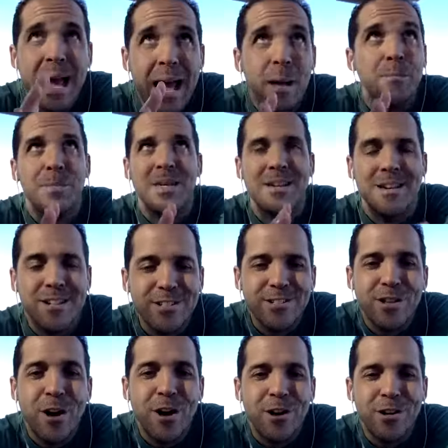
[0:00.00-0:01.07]
happy
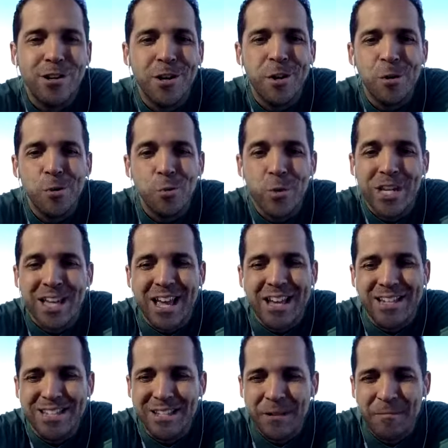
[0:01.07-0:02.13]
long weekend.